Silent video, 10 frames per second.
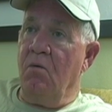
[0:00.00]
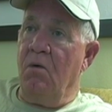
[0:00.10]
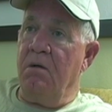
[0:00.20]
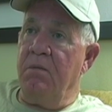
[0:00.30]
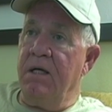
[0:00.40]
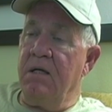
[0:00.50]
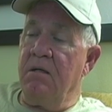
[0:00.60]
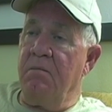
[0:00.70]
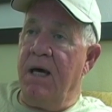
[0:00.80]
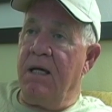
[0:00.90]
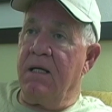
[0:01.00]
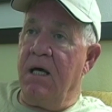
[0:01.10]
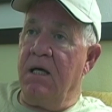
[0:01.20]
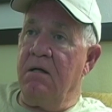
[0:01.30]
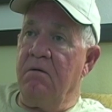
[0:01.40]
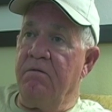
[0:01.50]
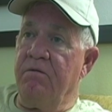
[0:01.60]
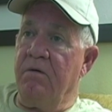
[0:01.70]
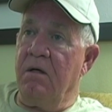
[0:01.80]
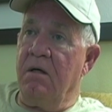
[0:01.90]
one being in the back 9
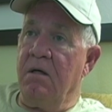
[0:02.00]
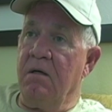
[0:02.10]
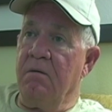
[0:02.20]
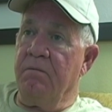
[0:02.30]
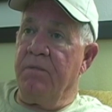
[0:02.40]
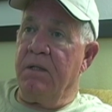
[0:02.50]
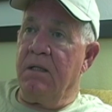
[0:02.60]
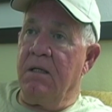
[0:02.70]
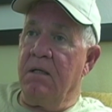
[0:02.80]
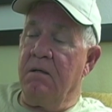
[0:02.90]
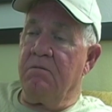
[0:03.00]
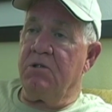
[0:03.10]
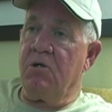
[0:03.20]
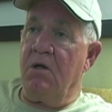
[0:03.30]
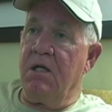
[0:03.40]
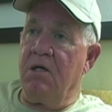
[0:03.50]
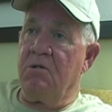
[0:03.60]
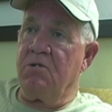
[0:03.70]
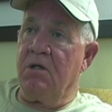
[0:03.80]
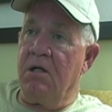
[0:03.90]
of Shawnee
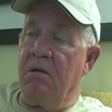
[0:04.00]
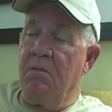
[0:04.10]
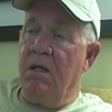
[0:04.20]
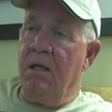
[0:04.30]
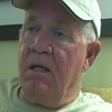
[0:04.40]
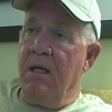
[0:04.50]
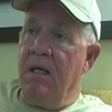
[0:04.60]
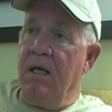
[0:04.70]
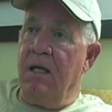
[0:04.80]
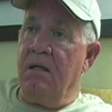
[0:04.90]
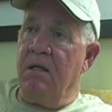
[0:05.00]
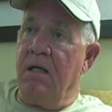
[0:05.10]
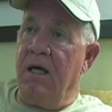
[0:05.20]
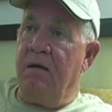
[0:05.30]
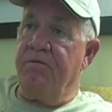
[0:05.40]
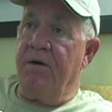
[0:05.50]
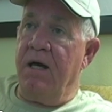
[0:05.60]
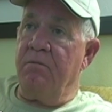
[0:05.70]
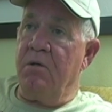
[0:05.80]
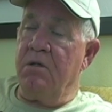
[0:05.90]
Country Club, and I had
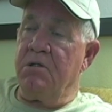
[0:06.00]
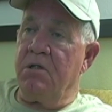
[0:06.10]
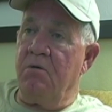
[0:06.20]
5 birdies